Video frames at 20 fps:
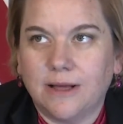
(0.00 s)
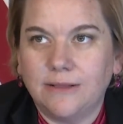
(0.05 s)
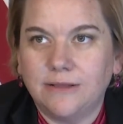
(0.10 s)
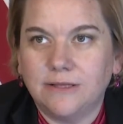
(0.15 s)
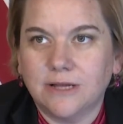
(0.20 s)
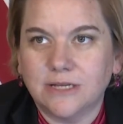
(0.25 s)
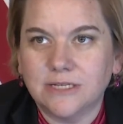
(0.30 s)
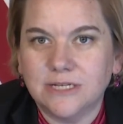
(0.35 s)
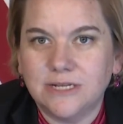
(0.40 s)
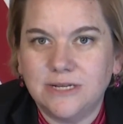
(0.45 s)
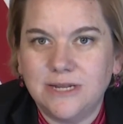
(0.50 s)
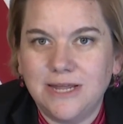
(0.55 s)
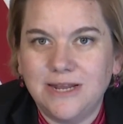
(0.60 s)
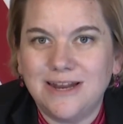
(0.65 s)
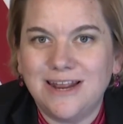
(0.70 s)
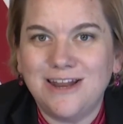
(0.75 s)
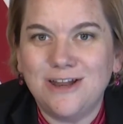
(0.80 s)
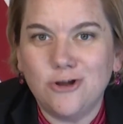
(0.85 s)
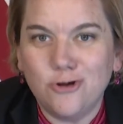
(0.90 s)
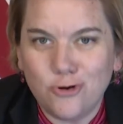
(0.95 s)
doesn't need
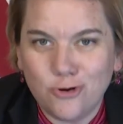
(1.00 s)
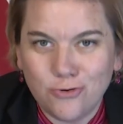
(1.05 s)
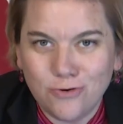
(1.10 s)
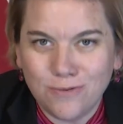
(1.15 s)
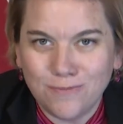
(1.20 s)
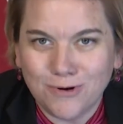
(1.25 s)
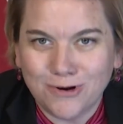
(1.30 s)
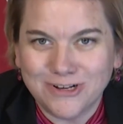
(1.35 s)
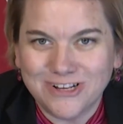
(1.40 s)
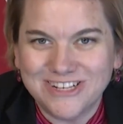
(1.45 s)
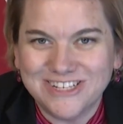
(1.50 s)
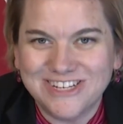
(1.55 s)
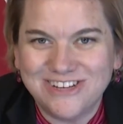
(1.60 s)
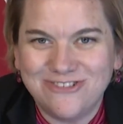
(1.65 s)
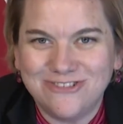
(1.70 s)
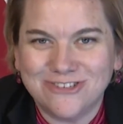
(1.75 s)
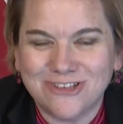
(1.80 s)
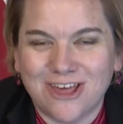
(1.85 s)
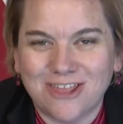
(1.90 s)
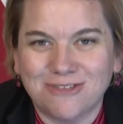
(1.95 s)
a new emergency
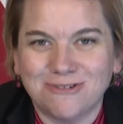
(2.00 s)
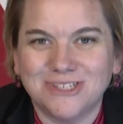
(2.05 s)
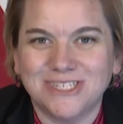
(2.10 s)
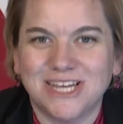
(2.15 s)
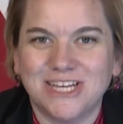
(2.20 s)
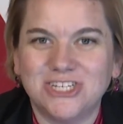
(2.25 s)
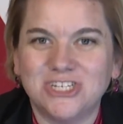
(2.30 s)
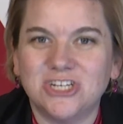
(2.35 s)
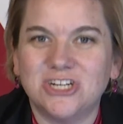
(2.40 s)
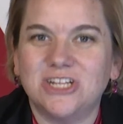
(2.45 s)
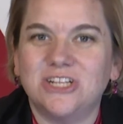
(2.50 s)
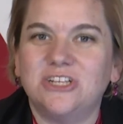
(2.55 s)
use authorization.